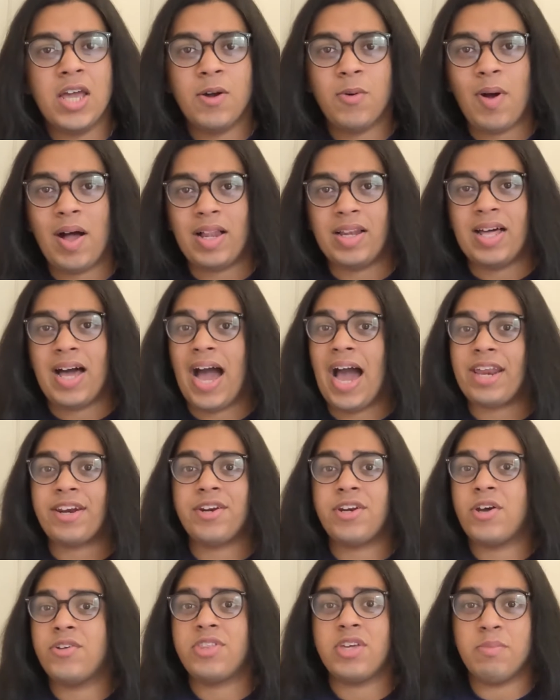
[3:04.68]
Well, I
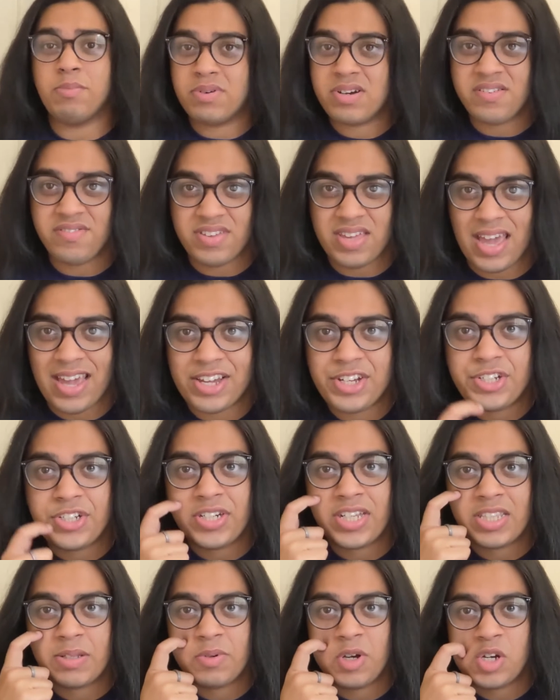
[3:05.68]
don't know the abbreviation
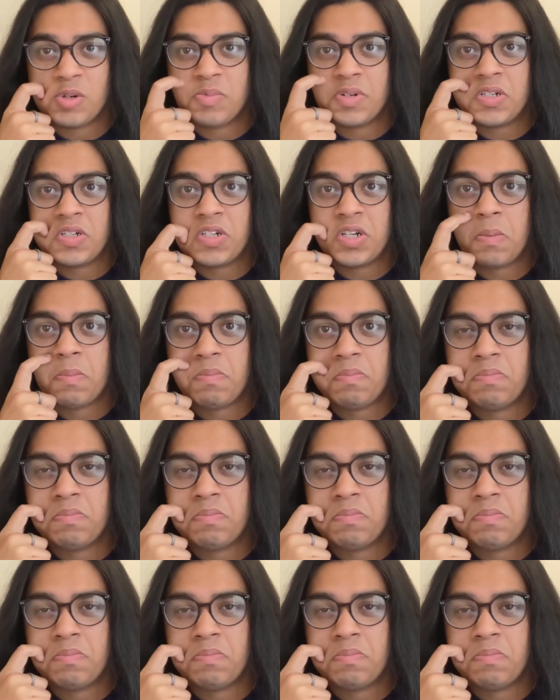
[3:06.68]
at the moment,